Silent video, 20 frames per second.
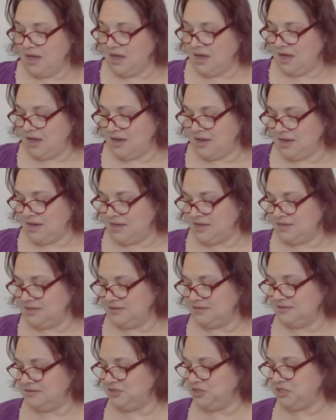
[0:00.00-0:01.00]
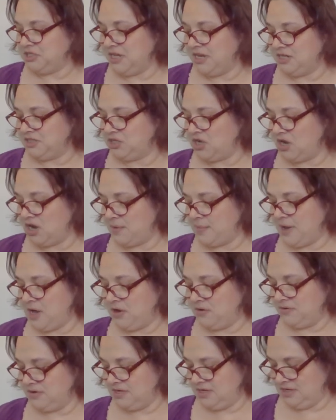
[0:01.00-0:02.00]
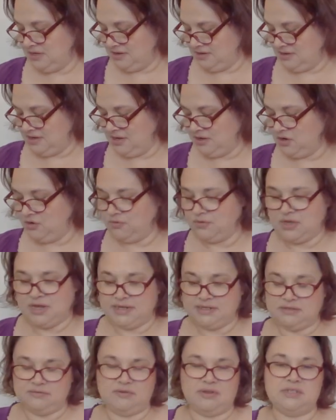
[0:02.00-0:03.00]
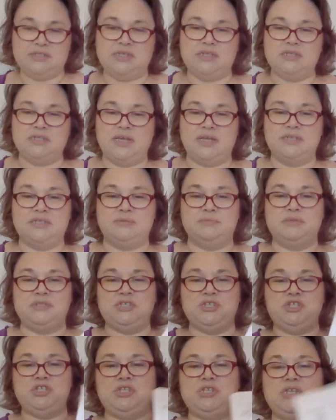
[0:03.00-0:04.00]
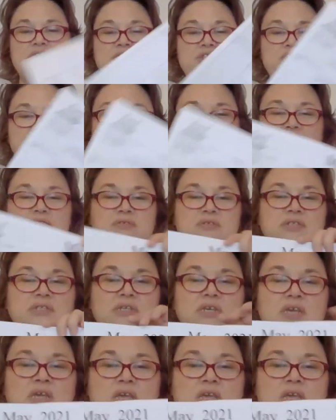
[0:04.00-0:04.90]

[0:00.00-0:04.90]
Uh, just kind of talk about, I know you guys, I said I had some stitchy issues